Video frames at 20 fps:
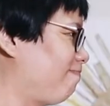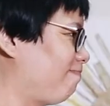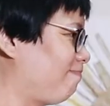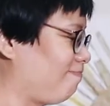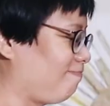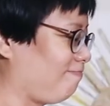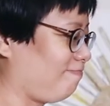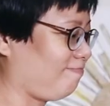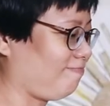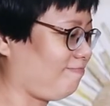
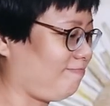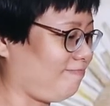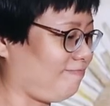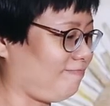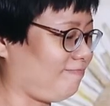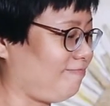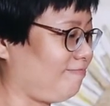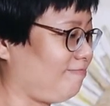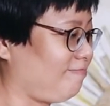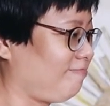
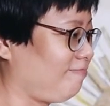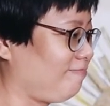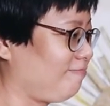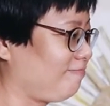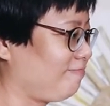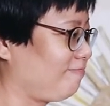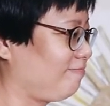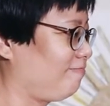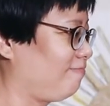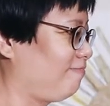
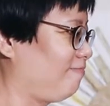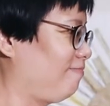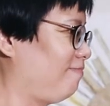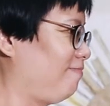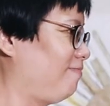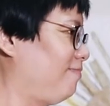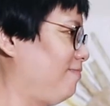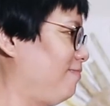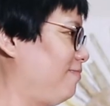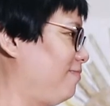
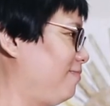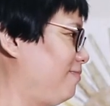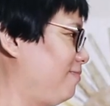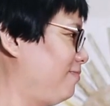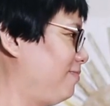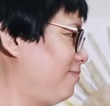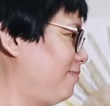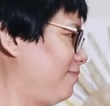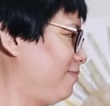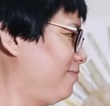
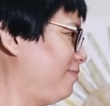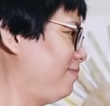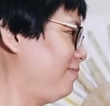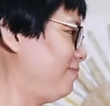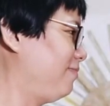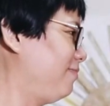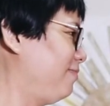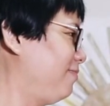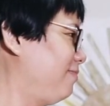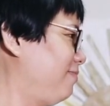
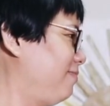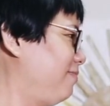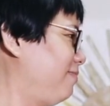This person isn't speaking.